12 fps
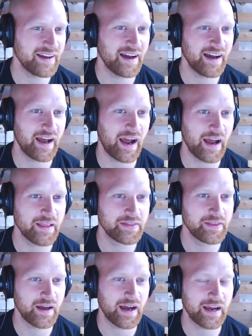
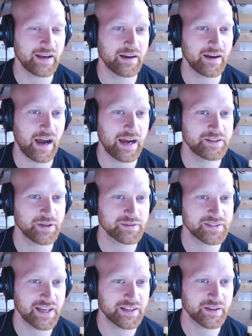I
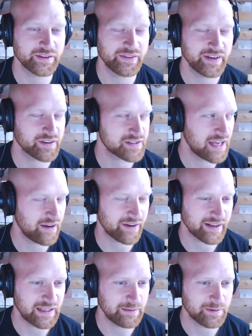don't take those videos down.
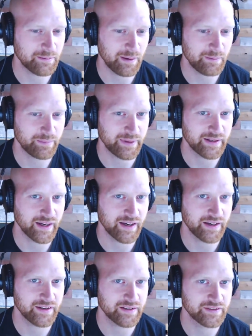I keep them up
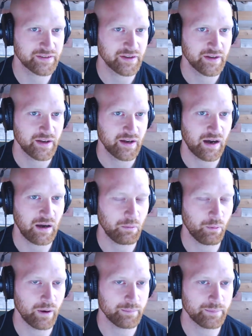because I
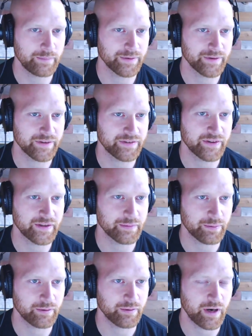want people to see
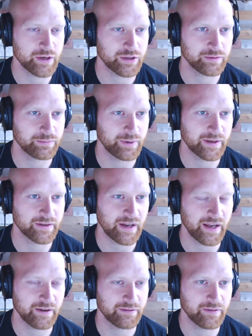the progression, because
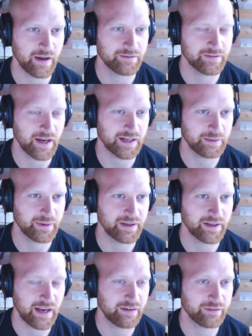I've
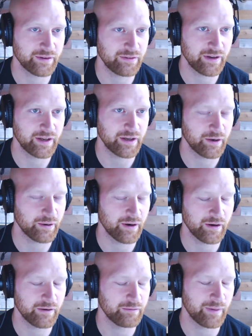documented every video
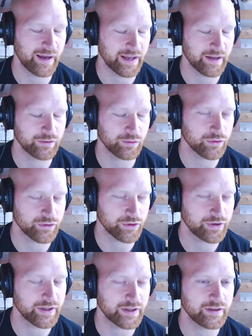of my hand tool
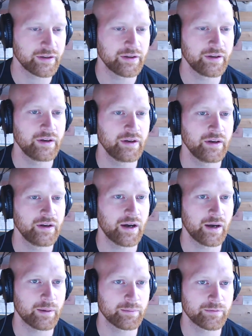journey
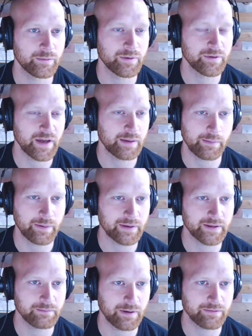from the time I
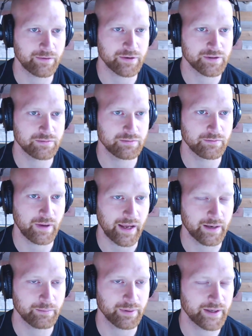picked up my first
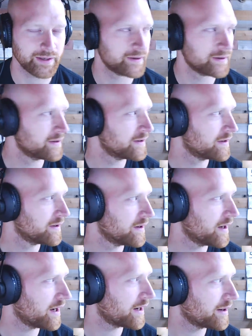hand plane.
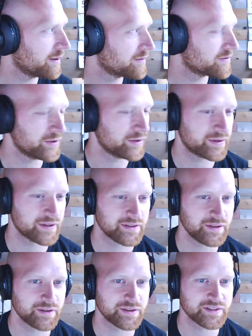So you
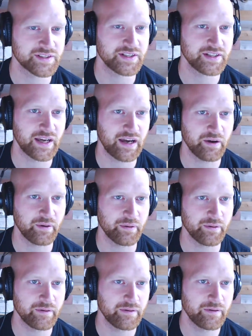can see how